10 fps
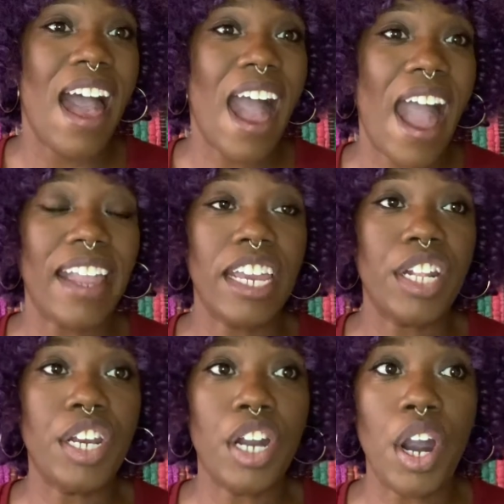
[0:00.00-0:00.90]
I
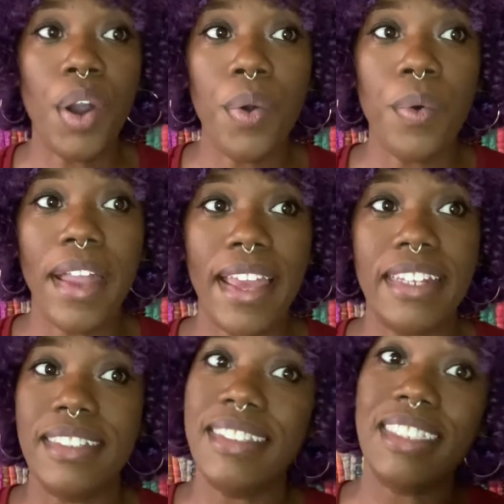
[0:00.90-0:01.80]
could go
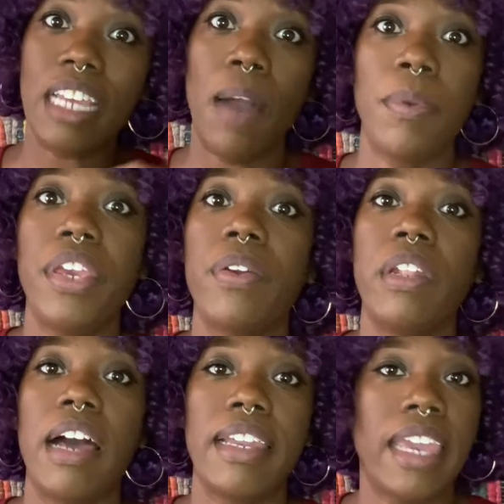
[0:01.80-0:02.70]
and stop here and
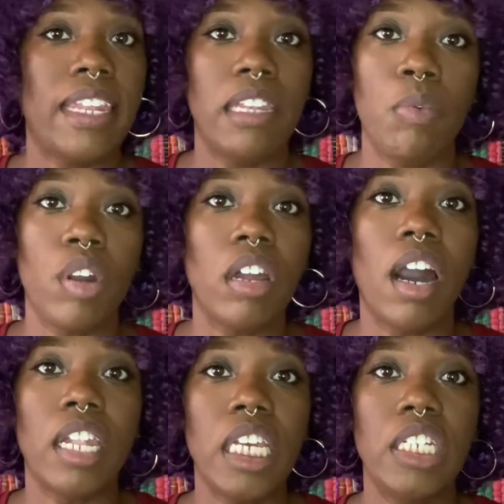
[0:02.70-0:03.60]
not gain any more
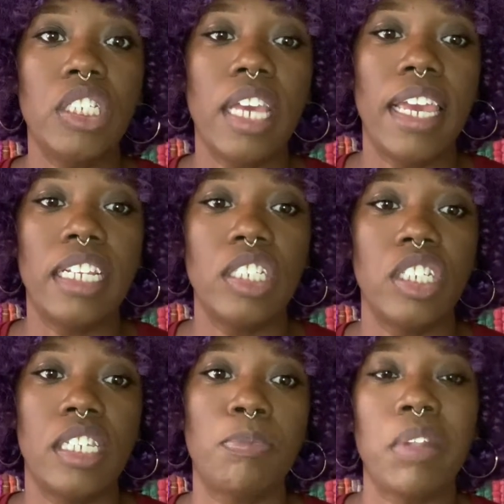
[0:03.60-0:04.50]
knowledge and
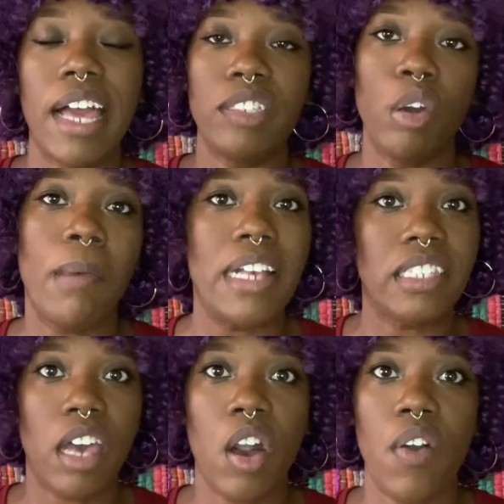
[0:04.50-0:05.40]
just plateau
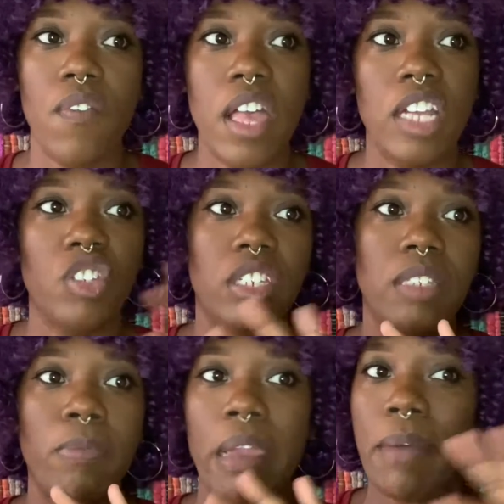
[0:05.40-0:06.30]
myself, just
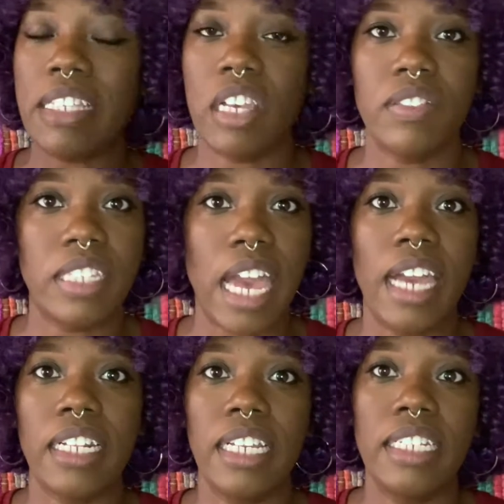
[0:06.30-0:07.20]
make myself
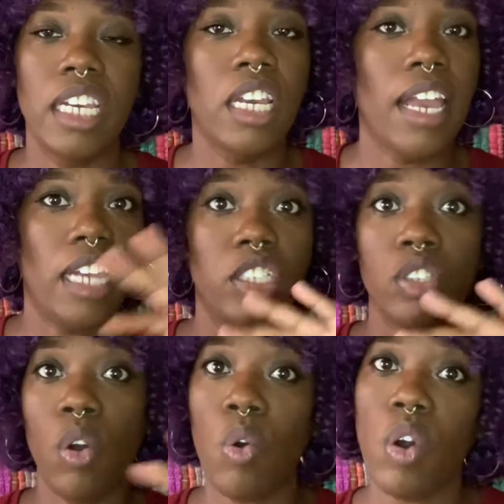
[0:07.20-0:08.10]
stagnant, and just
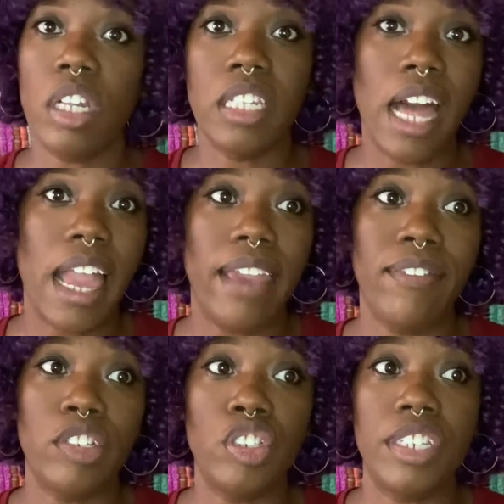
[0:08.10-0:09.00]
go on life,
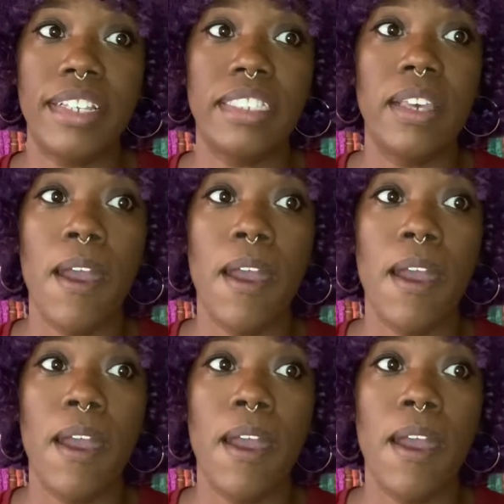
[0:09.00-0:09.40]
just